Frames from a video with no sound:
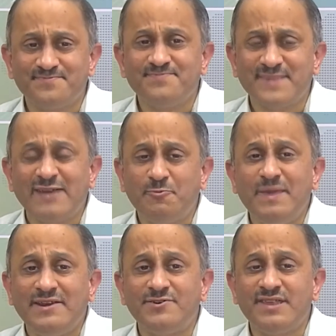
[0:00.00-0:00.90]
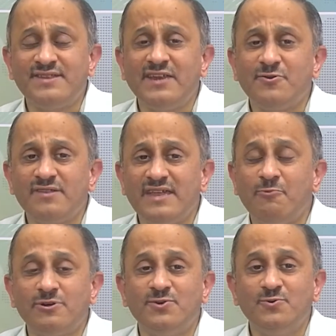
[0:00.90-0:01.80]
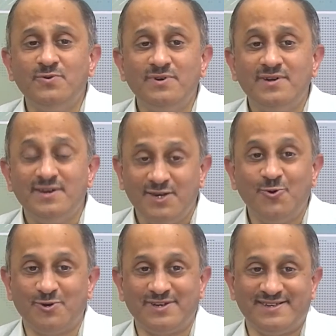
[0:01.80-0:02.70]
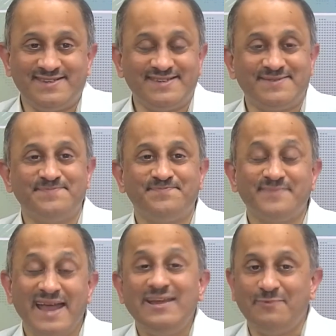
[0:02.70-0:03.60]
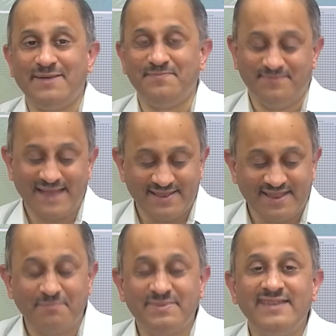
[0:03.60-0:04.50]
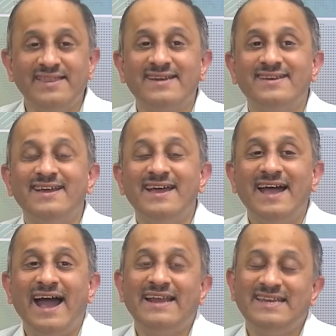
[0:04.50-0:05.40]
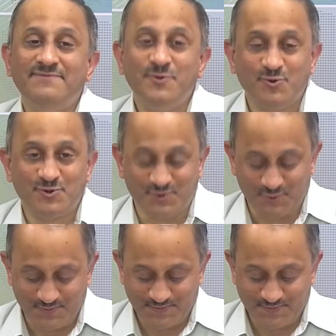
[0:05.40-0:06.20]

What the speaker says: It would be interesting to see what you notice. Anyway, that is something that I leave you to do.